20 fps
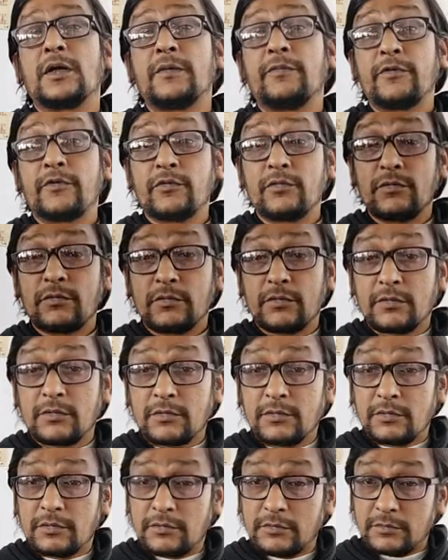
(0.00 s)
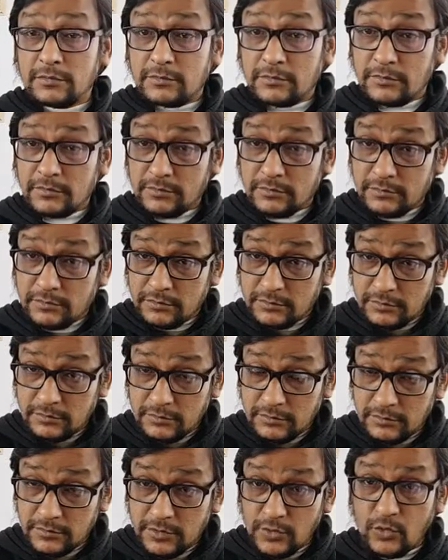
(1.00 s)
you
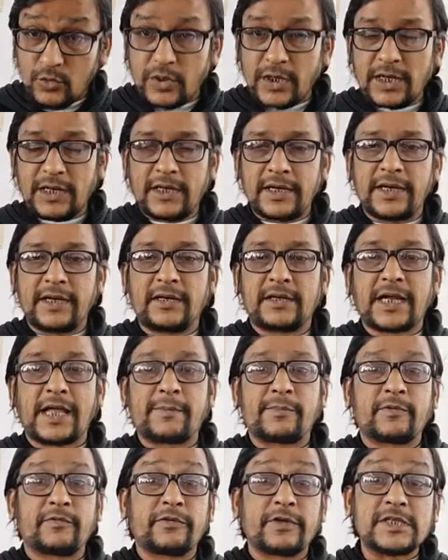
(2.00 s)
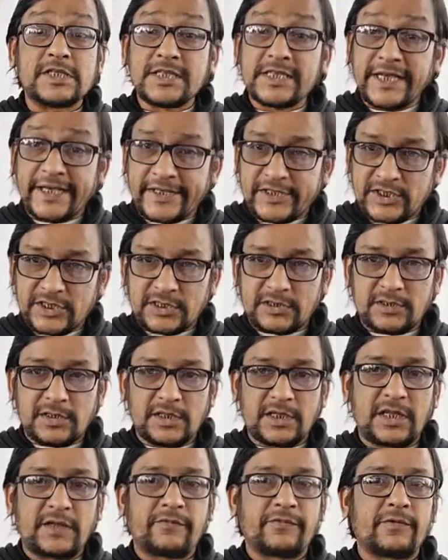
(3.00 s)
look at any type of
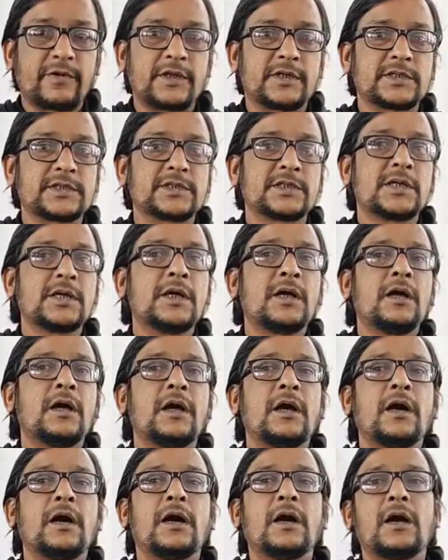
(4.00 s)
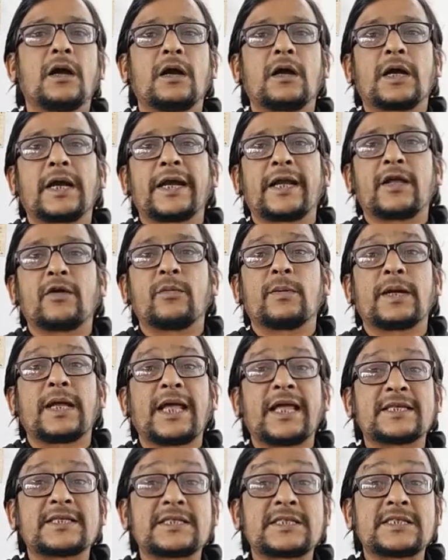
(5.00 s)
injection, if it is writing
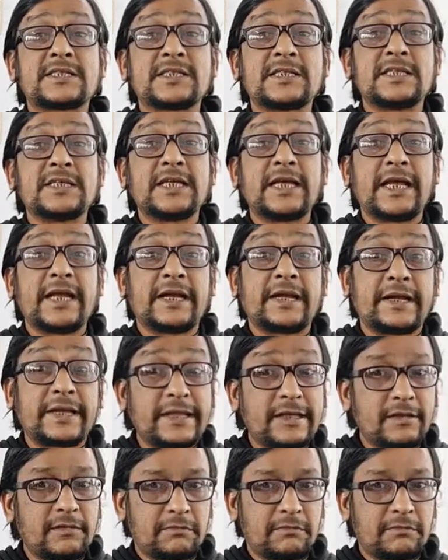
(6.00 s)
about STAT,